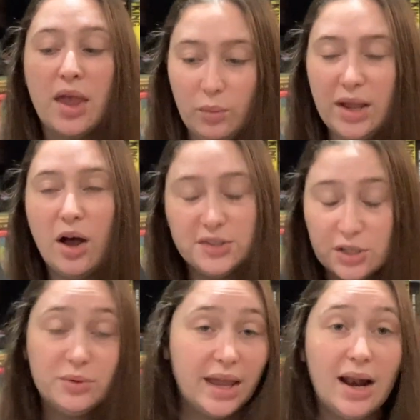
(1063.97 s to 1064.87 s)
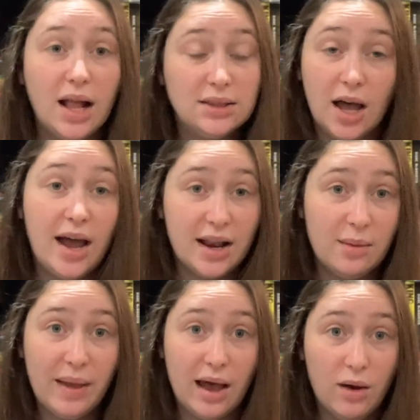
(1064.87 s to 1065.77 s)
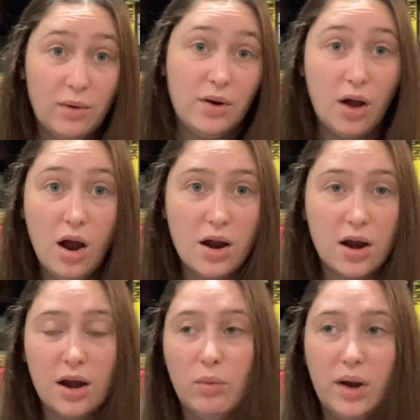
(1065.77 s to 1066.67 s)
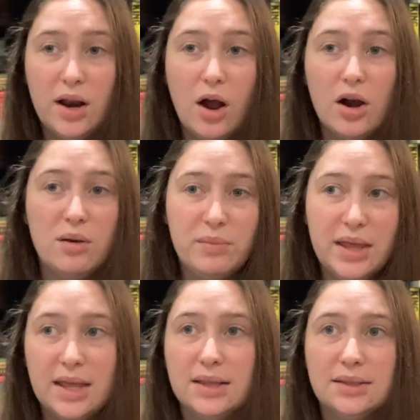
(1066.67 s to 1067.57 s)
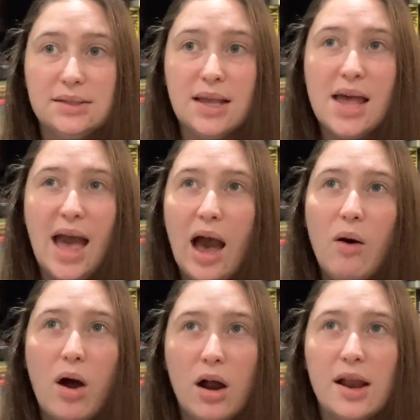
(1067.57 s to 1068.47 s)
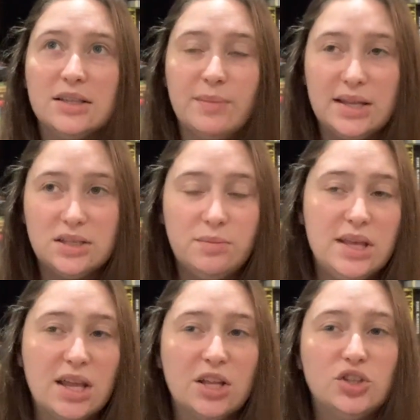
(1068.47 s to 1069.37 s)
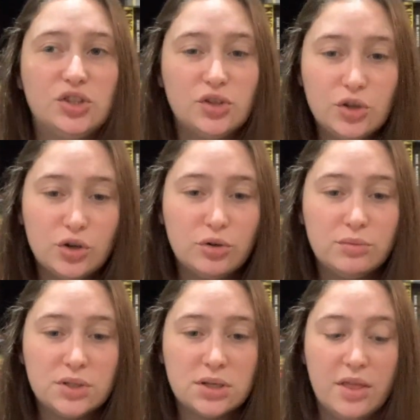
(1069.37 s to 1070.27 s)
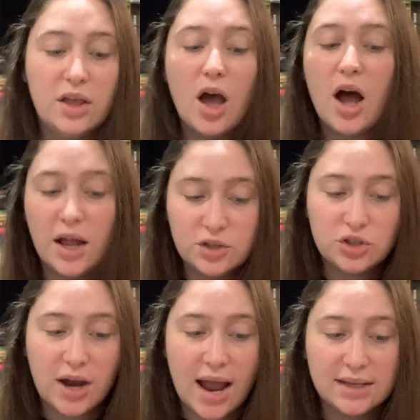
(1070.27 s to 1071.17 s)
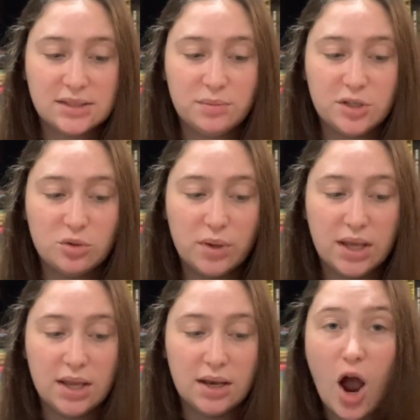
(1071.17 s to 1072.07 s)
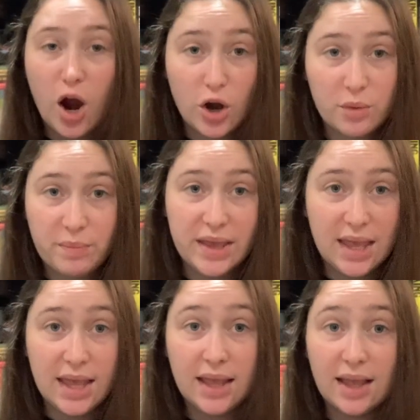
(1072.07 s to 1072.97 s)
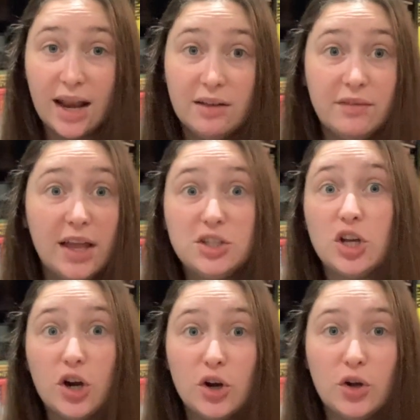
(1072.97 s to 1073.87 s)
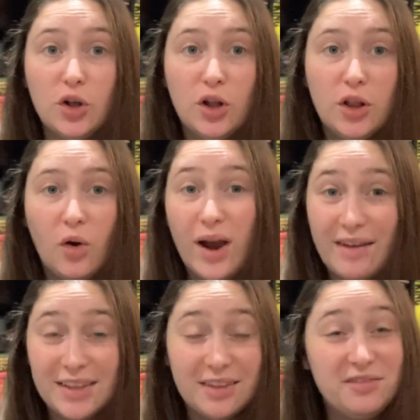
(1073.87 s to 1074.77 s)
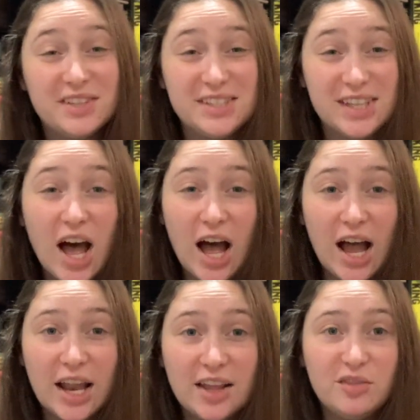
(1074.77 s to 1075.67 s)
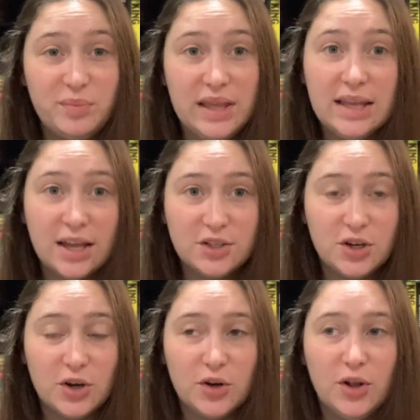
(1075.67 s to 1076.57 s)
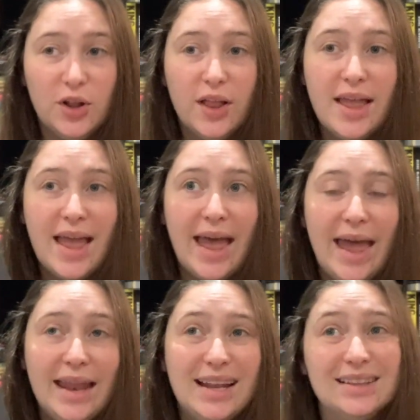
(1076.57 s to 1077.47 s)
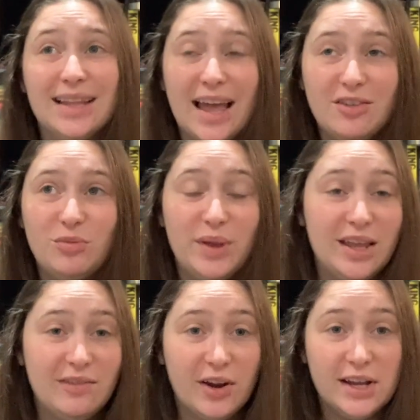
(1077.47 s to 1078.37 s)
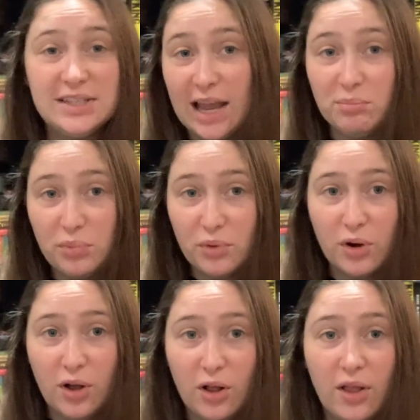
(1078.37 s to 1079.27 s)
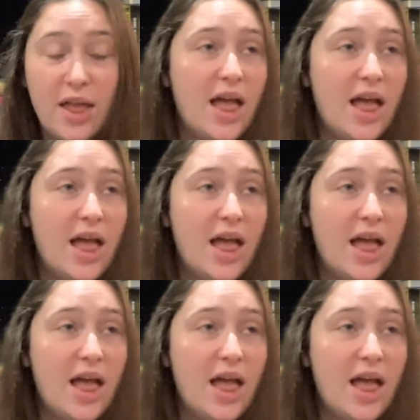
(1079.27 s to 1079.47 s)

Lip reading: We also get a lot about art, what art means, how art is meant to be consumed, the contrast between art being kind of eternal or having the facade of being eternal and life being very temporal.